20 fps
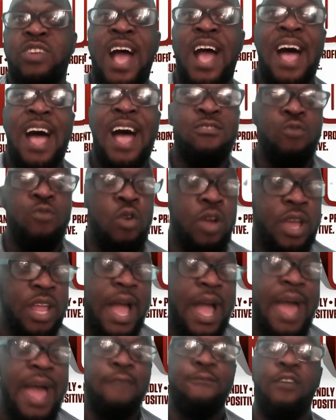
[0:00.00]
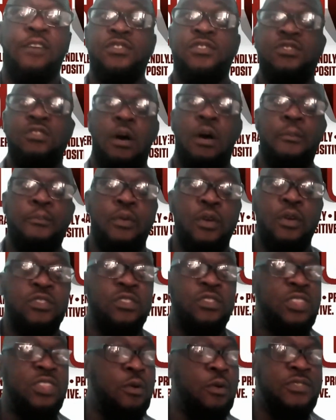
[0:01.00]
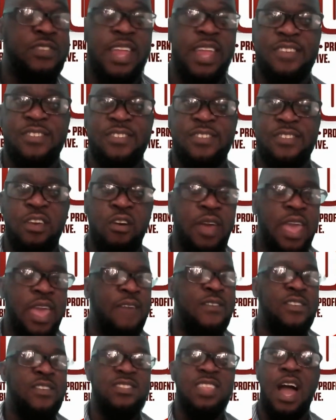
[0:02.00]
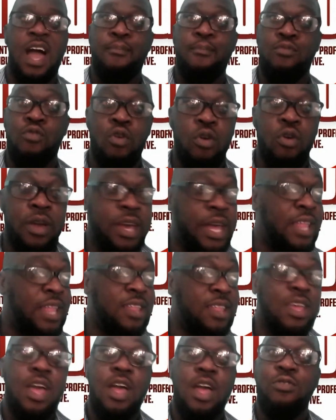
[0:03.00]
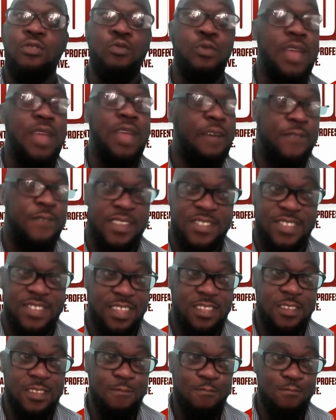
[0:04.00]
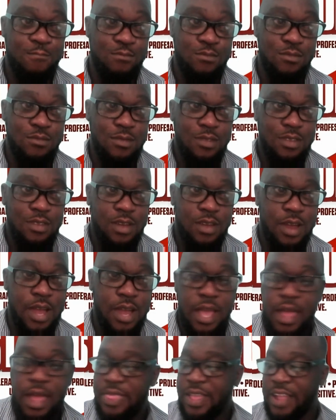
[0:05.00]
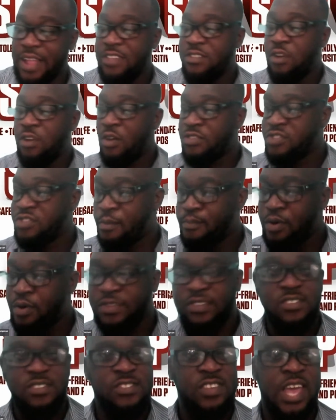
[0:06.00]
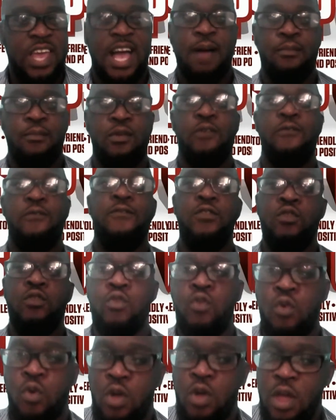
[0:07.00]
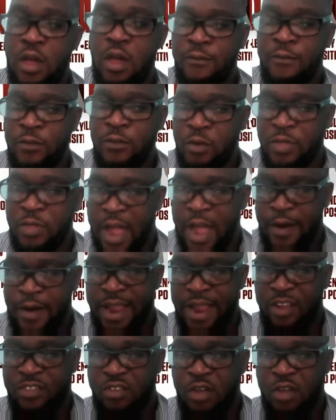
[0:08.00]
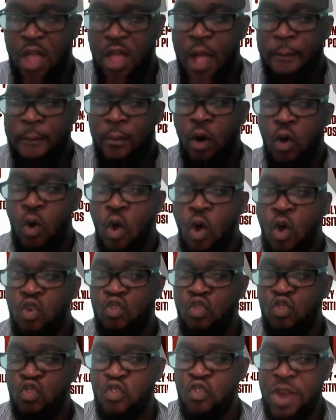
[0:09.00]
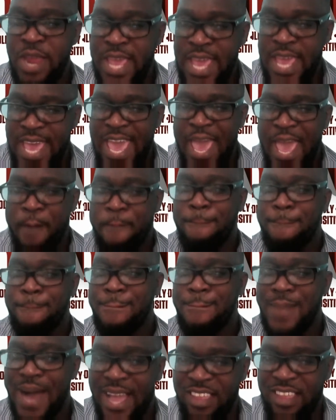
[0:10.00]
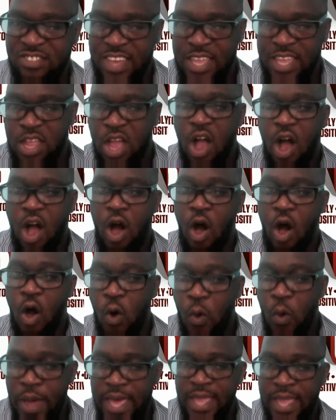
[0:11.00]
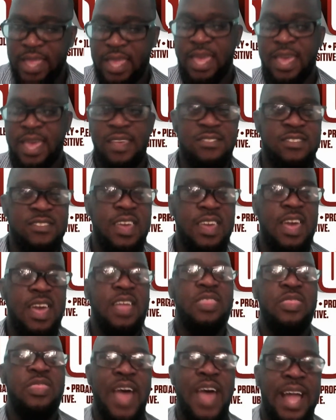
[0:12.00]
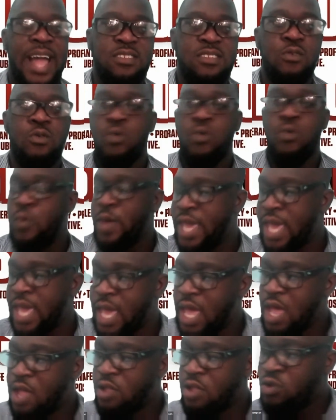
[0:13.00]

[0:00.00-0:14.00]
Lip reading: has worked. And for some persons, they will say that if it's not broken, do not fix it. Right? That is how some persons view that right here. So, but reimagine how it is that we